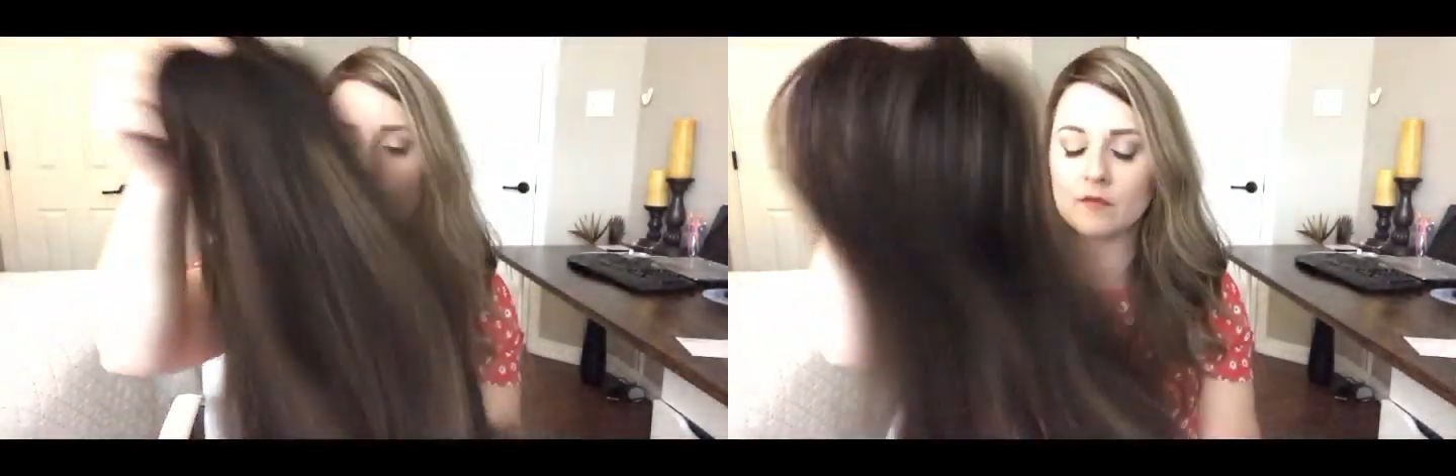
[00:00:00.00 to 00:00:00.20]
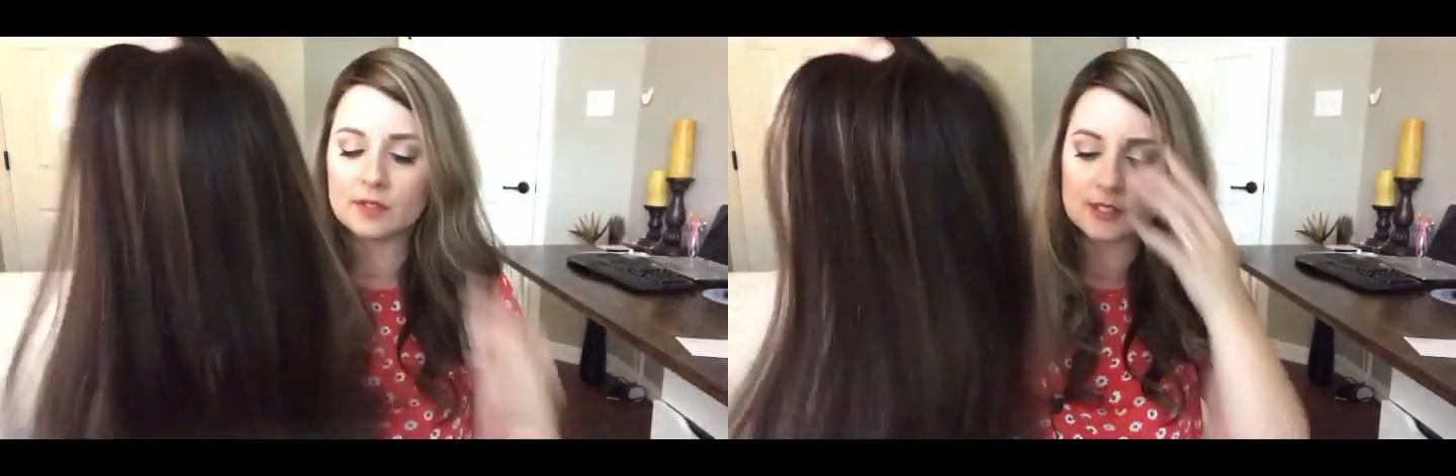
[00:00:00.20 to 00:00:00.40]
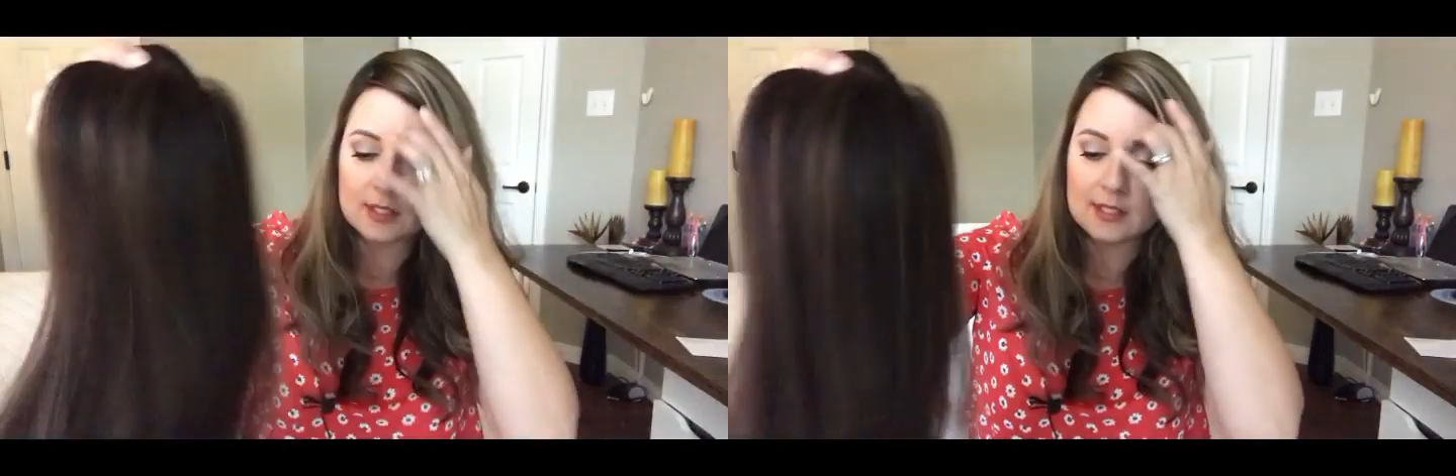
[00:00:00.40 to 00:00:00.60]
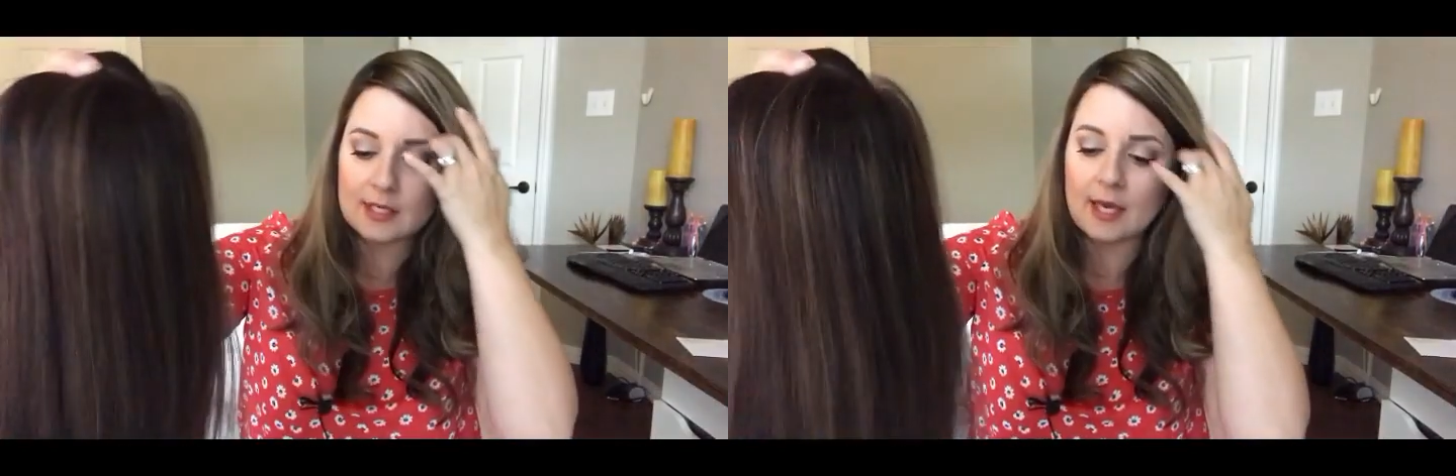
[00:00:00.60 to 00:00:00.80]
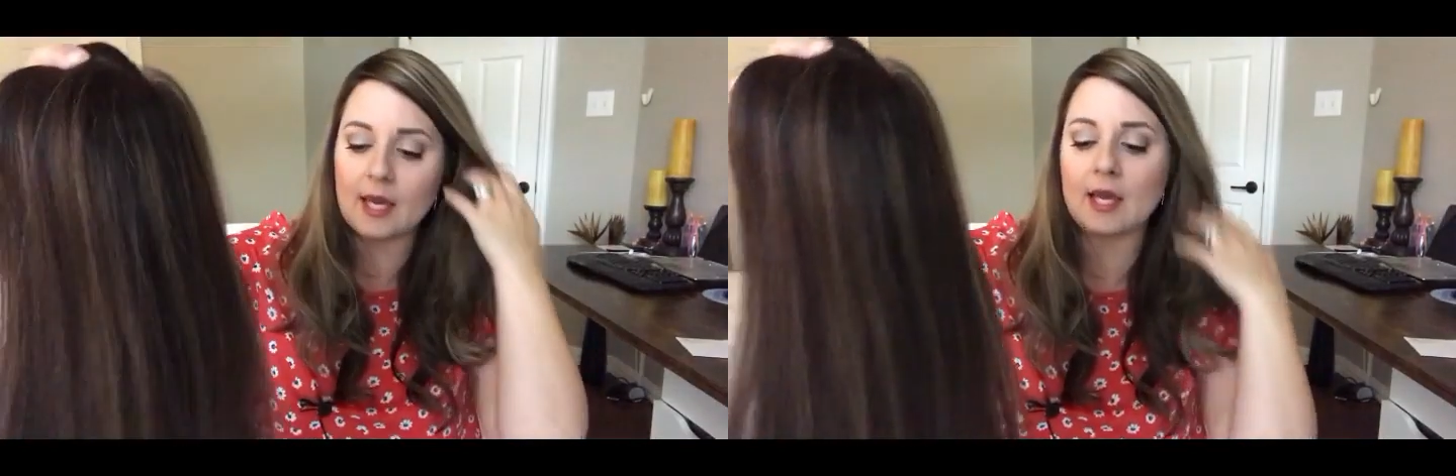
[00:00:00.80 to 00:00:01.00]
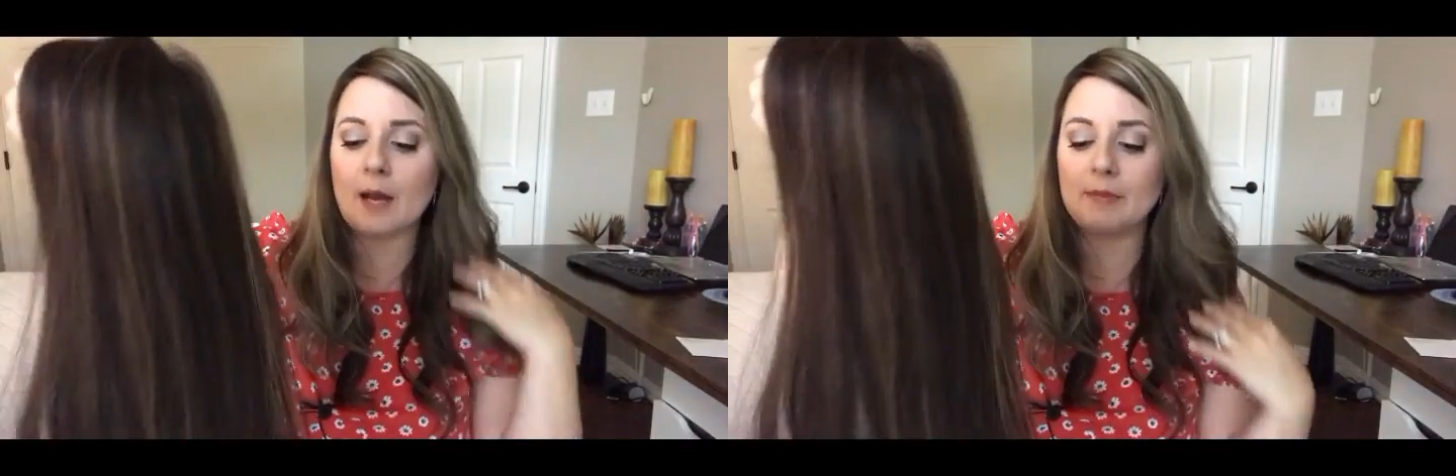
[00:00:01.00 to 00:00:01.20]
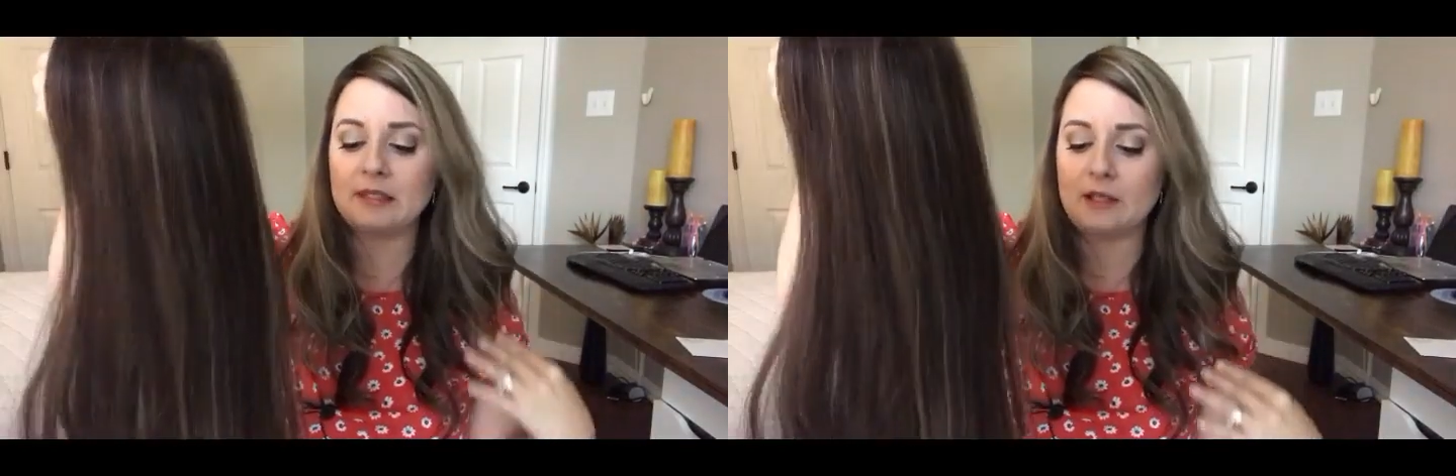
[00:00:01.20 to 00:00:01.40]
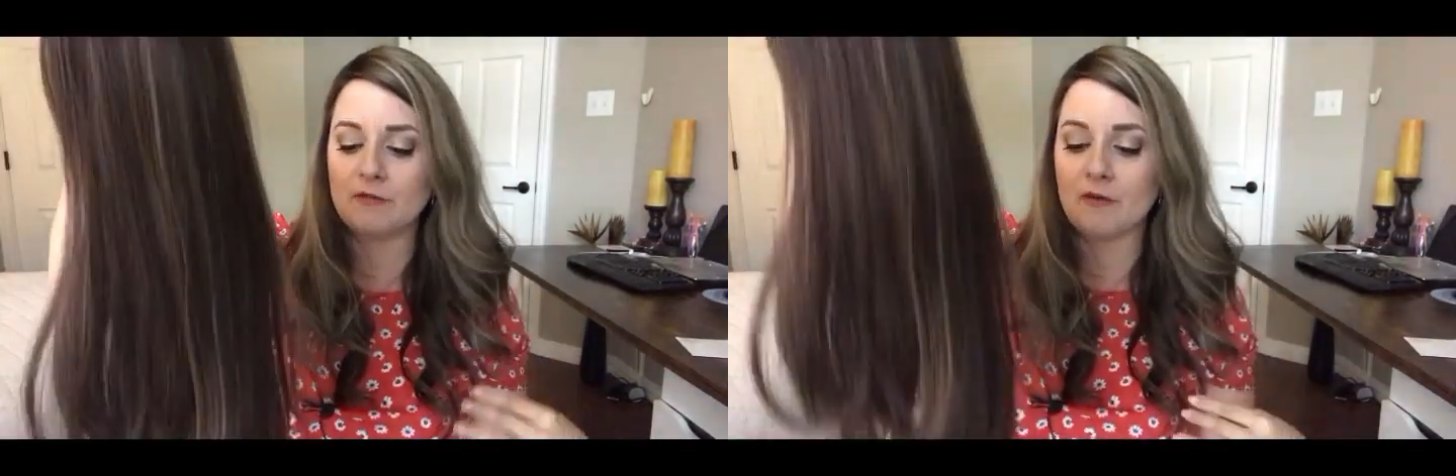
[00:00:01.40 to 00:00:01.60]
This is a, I
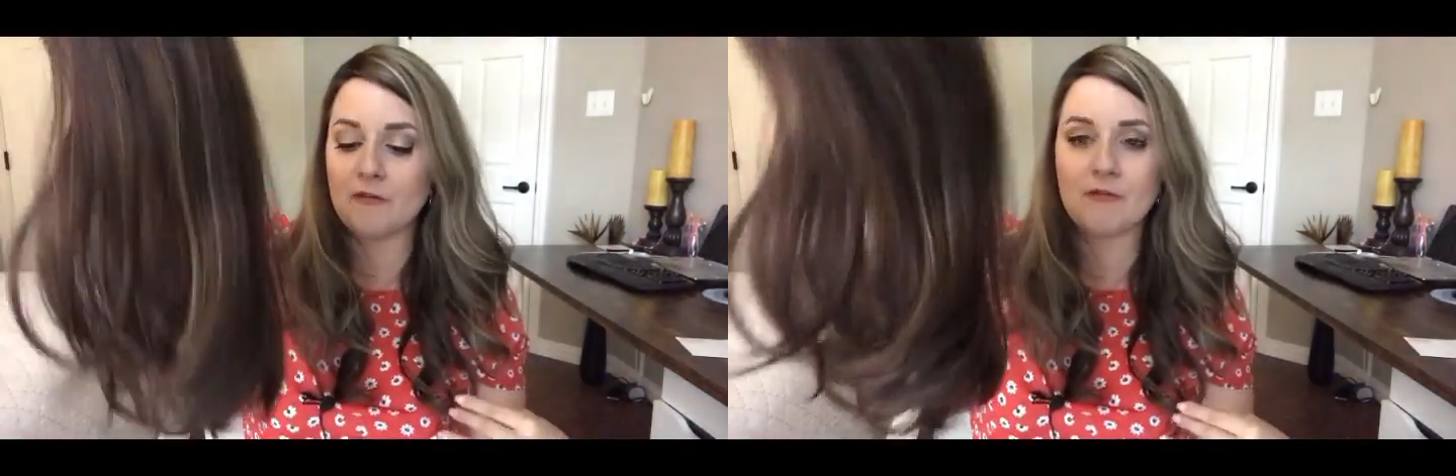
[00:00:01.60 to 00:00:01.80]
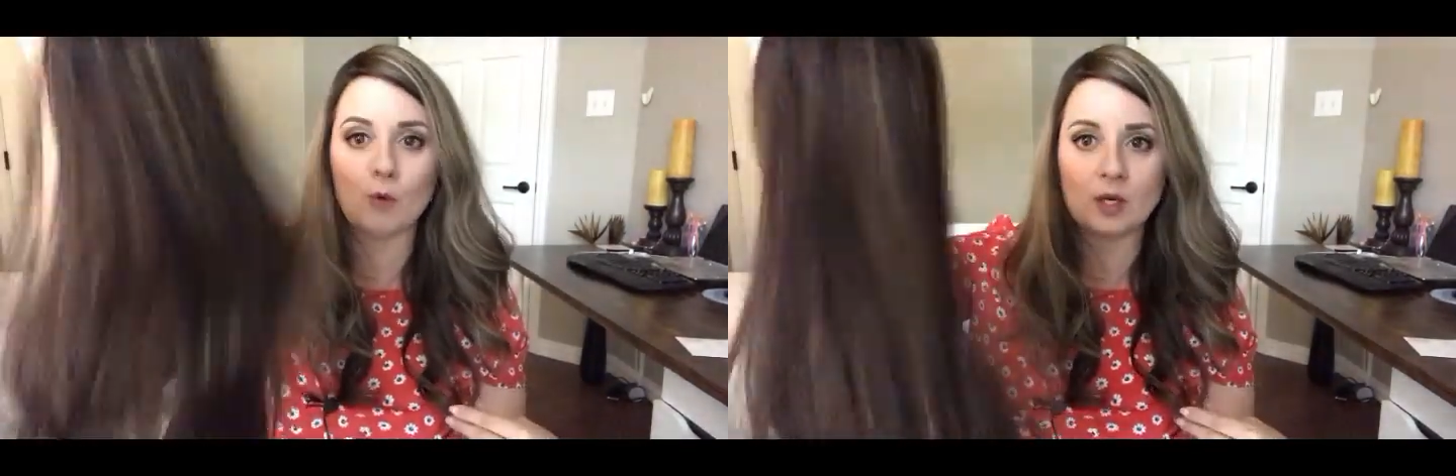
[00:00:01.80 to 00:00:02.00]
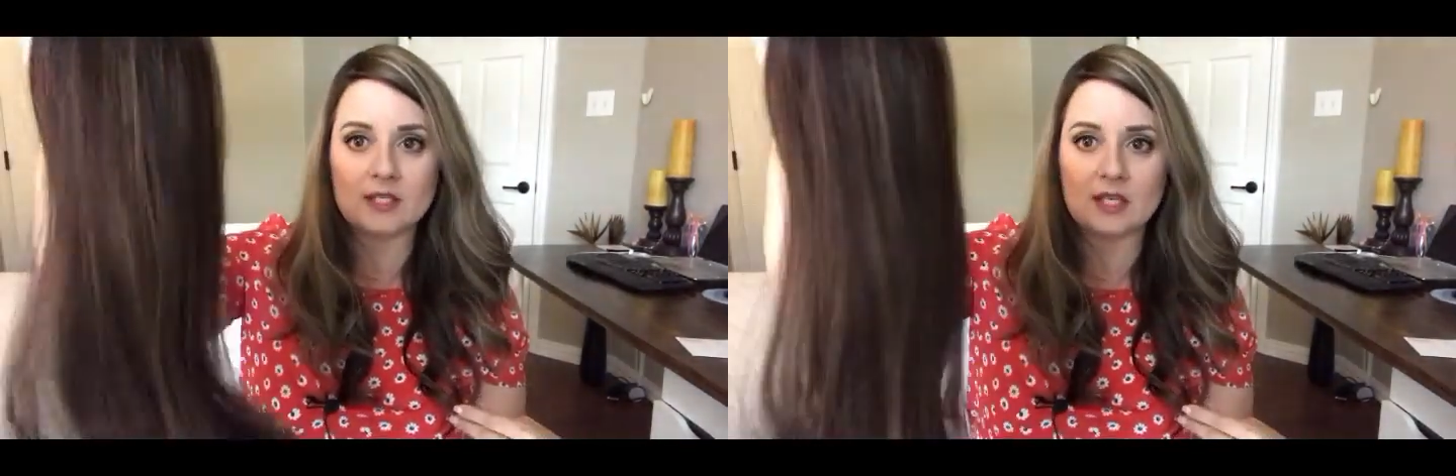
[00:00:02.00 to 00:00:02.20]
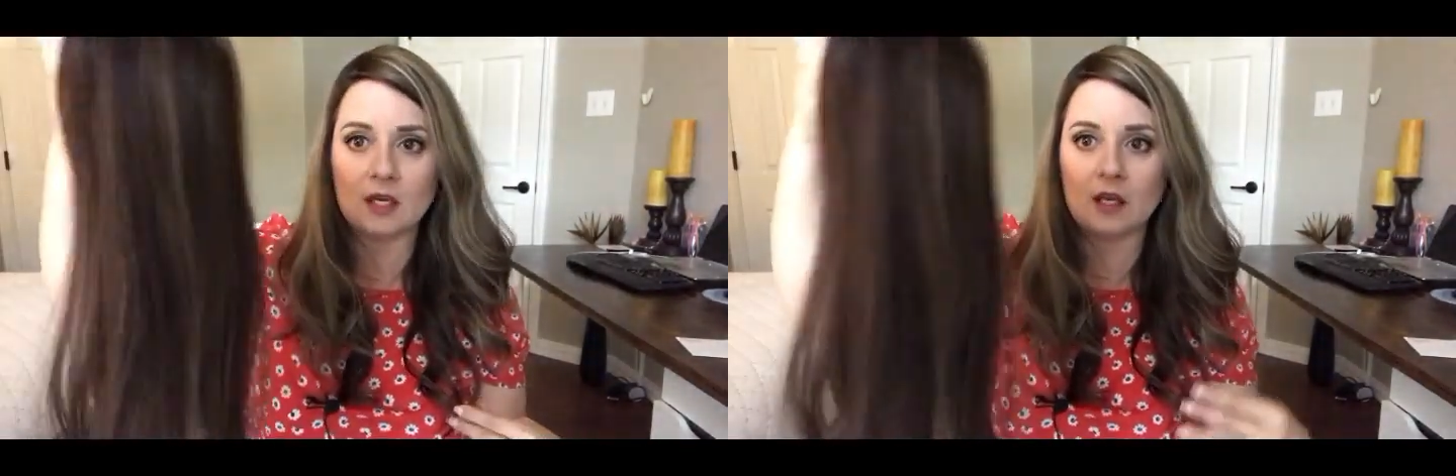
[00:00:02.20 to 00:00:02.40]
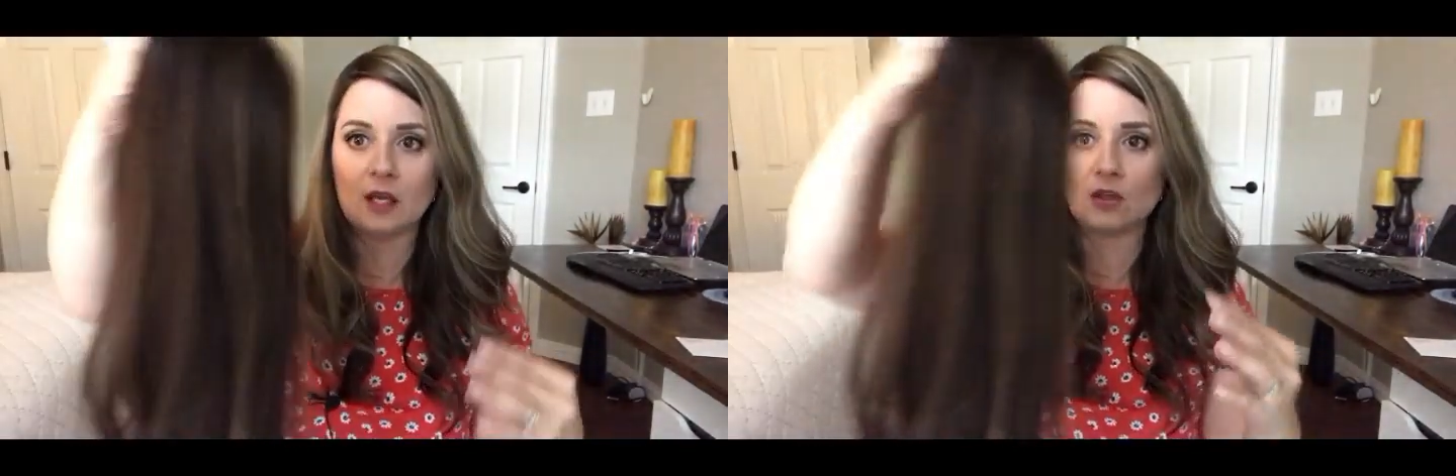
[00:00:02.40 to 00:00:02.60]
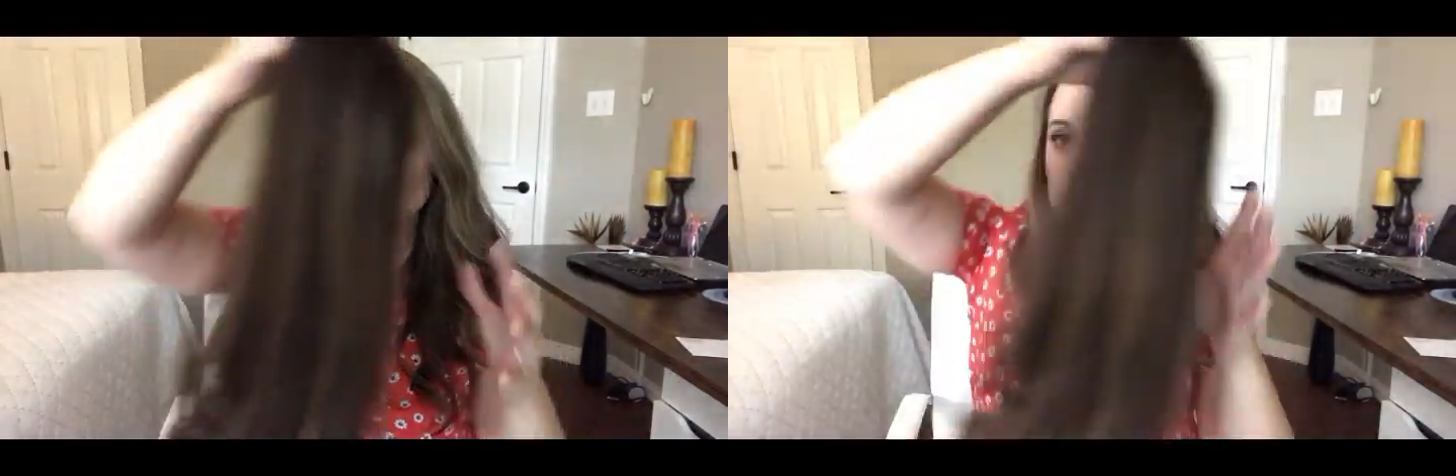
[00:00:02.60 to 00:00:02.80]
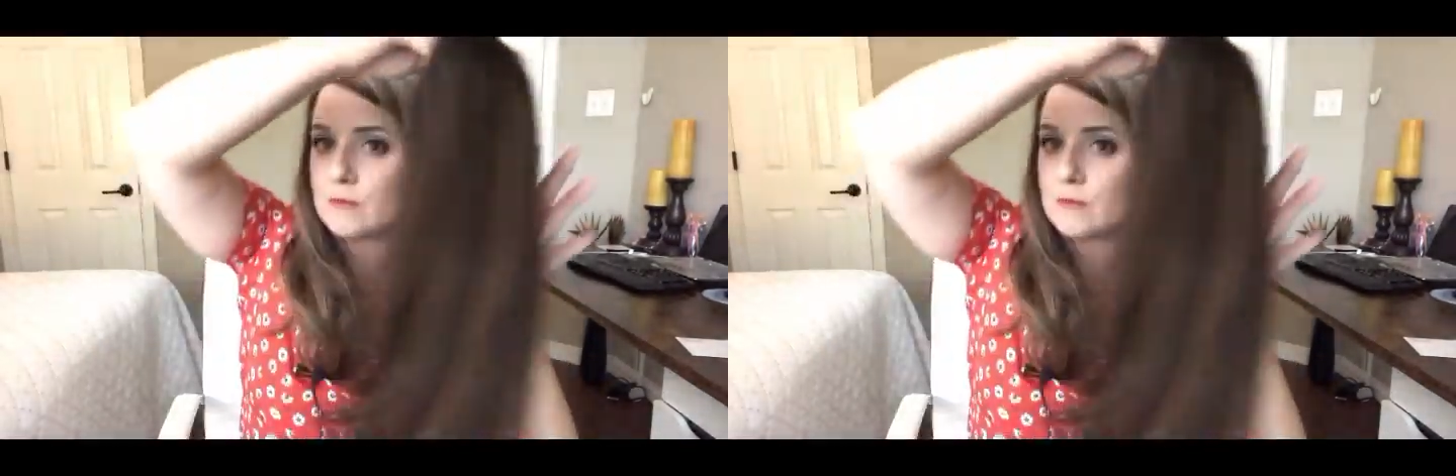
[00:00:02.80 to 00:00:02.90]
believe, 14 inch.